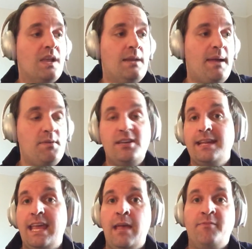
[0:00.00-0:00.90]
and maybe you
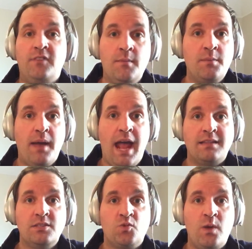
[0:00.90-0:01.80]
get Cam Fleming
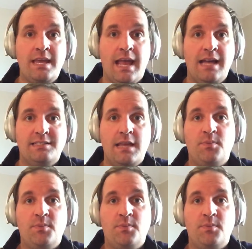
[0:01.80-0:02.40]
back this week as